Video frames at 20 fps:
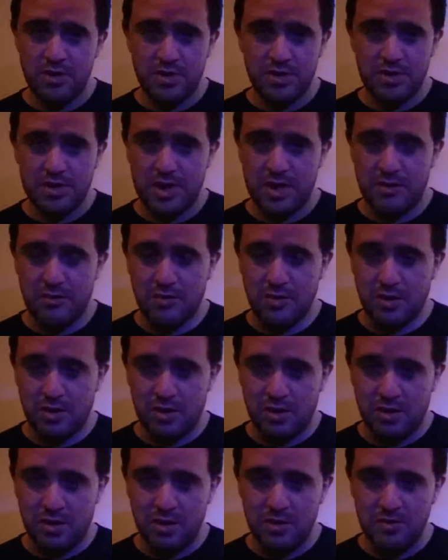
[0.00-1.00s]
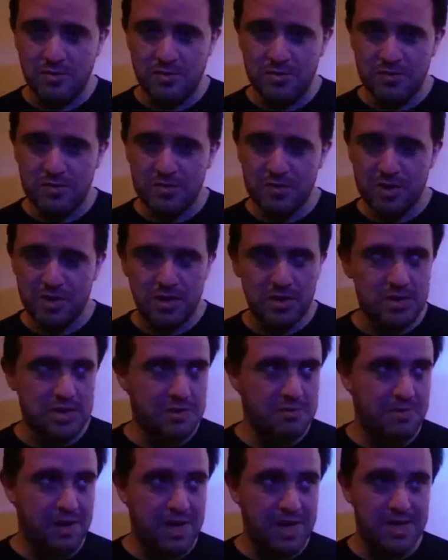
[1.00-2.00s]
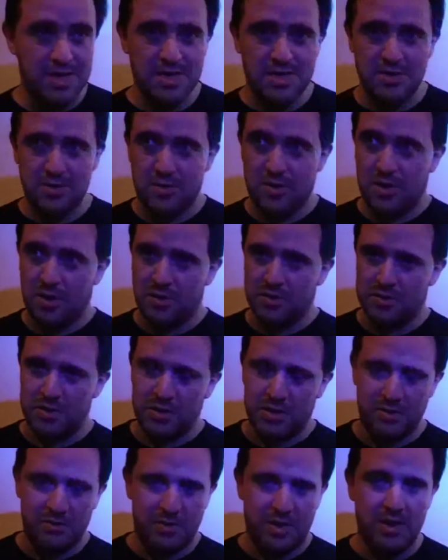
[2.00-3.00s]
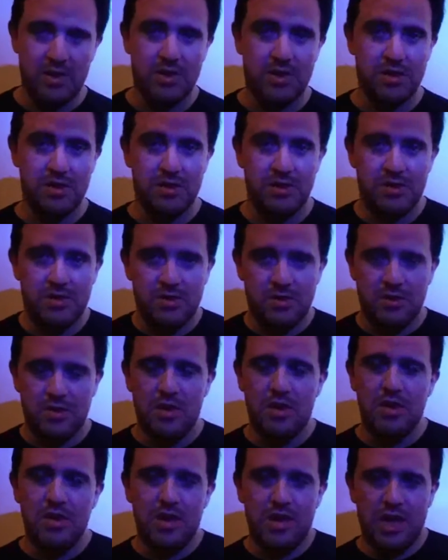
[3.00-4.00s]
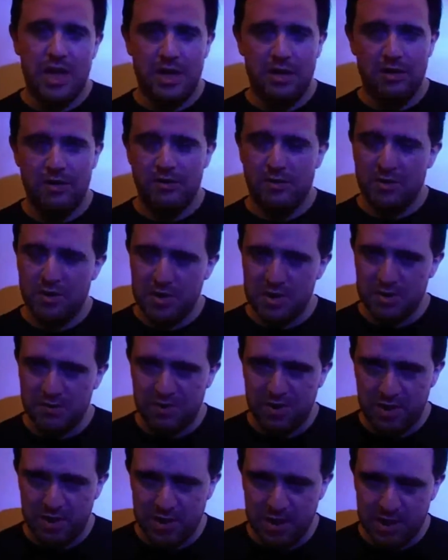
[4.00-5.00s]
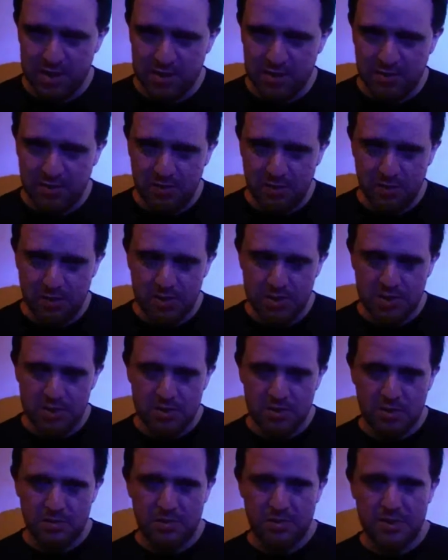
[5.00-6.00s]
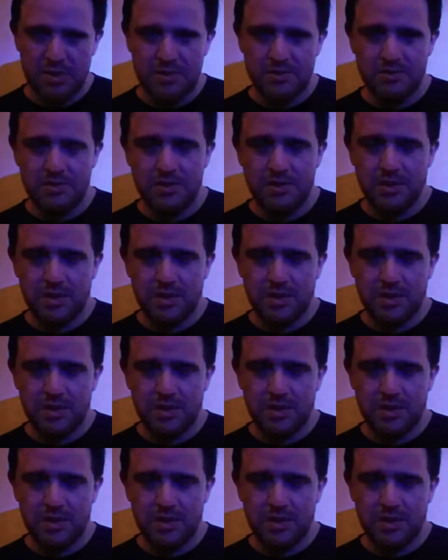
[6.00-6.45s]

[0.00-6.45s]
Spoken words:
it is they were, space or alternate dimensions, or however this Fantastic Four is interpreted.